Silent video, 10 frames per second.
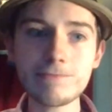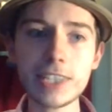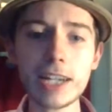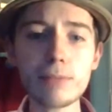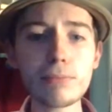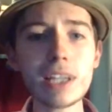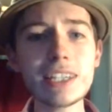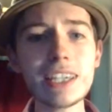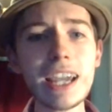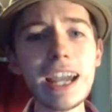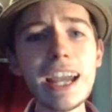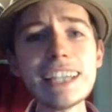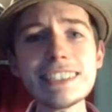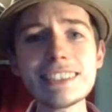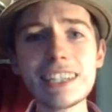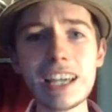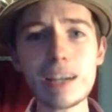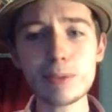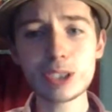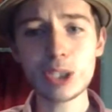I'm planning 8
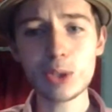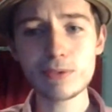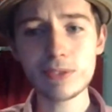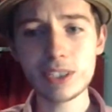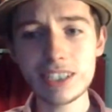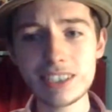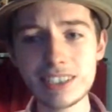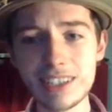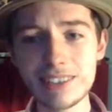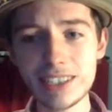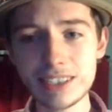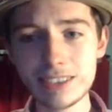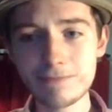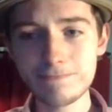episodes for this series.